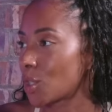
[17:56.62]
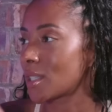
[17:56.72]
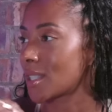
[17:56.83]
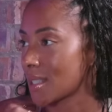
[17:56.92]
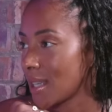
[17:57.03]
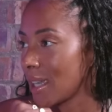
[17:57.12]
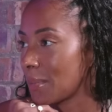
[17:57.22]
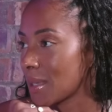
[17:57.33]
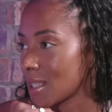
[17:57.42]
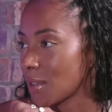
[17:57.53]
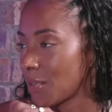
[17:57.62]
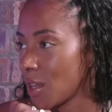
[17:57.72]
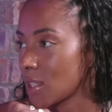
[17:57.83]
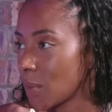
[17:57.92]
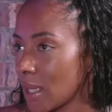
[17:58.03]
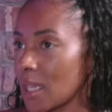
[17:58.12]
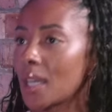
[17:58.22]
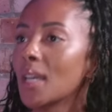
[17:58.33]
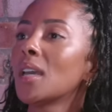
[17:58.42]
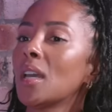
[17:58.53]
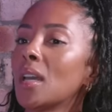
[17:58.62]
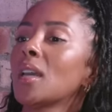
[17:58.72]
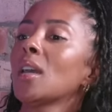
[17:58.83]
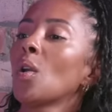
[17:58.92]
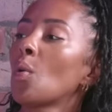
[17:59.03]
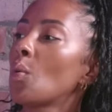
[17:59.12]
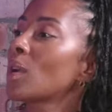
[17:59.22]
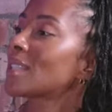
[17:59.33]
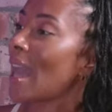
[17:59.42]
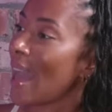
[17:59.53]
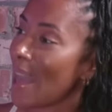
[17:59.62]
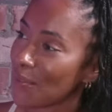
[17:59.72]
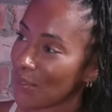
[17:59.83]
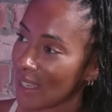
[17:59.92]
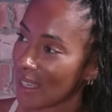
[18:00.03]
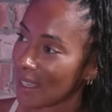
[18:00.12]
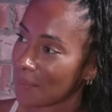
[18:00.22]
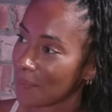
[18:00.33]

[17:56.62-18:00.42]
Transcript: joy to see because the first week was heavy.